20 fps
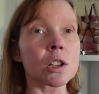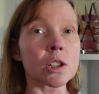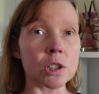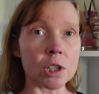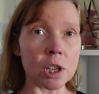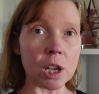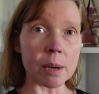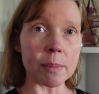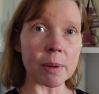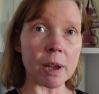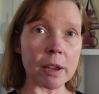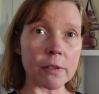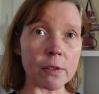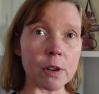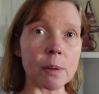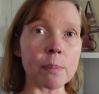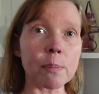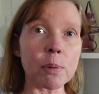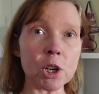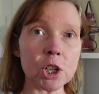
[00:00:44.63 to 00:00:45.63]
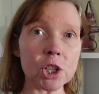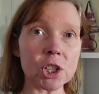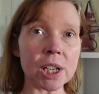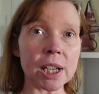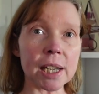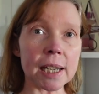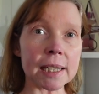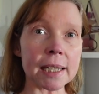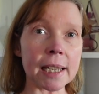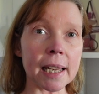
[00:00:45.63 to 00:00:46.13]
turn them over, put your
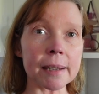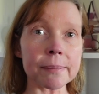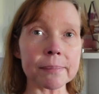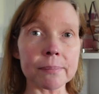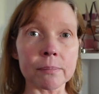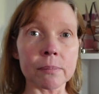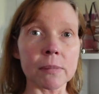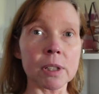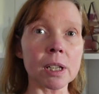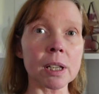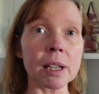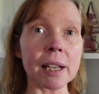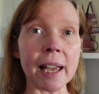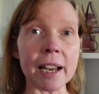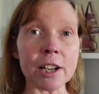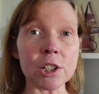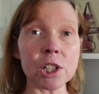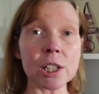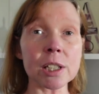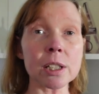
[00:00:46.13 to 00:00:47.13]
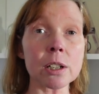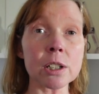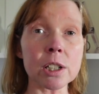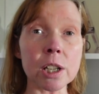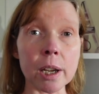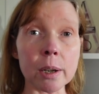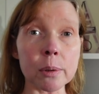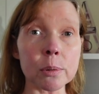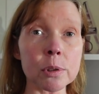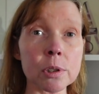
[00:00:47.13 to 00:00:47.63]
cheese in, like cheese on
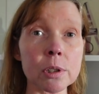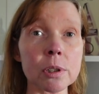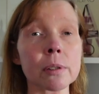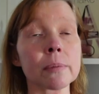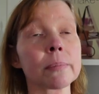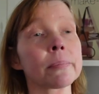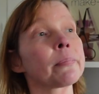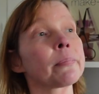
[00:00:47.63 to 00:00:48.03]
toast,